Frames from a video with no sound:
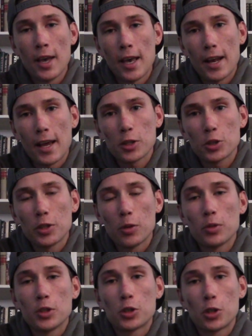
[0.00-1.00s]
it actually
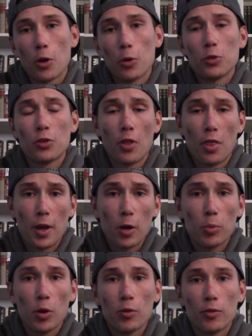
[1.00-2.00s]
only shows their
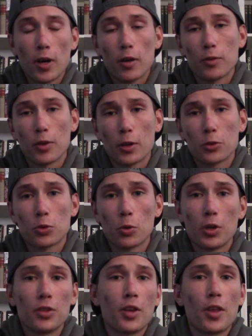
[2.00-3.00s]
profile for their
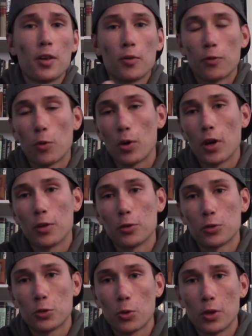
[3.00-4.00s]
stories and then 4 other
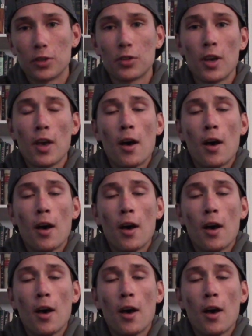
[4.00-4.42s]
stories